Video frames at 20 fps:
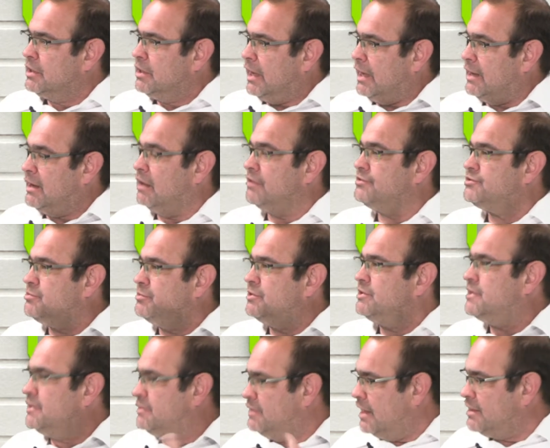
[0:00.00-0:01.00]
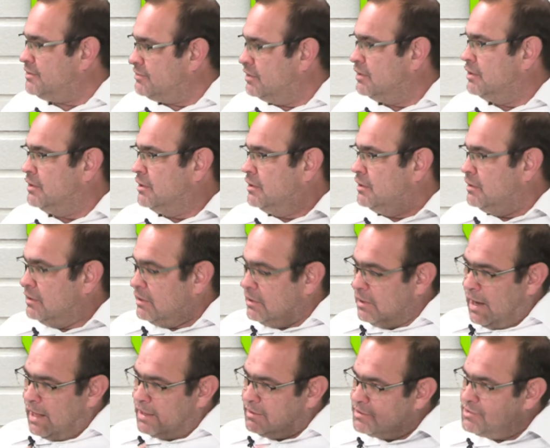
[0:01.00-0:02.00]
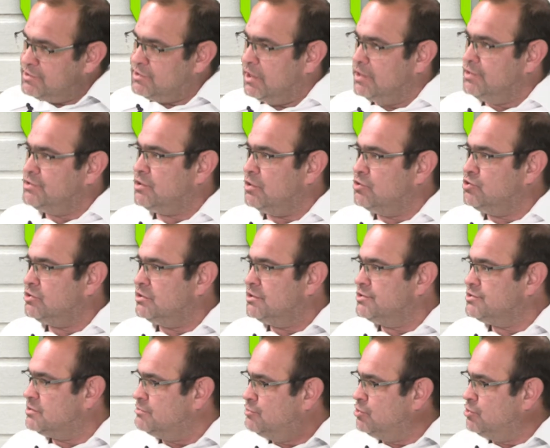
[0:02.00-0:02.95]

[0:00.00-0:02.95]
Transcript: and ultimately that, like they say in socialism,